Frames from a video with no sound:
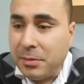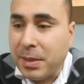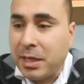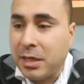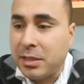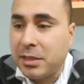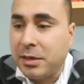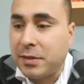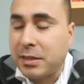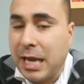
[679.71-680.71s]
Because
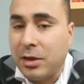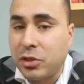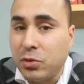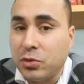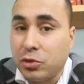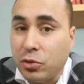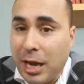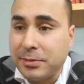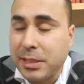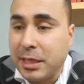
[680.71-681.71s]
if the Dow Jones
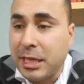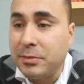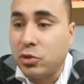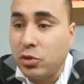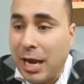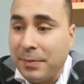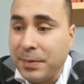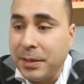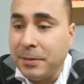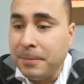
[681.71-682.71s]
drops and it keeps
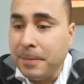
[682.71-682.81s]
dropping,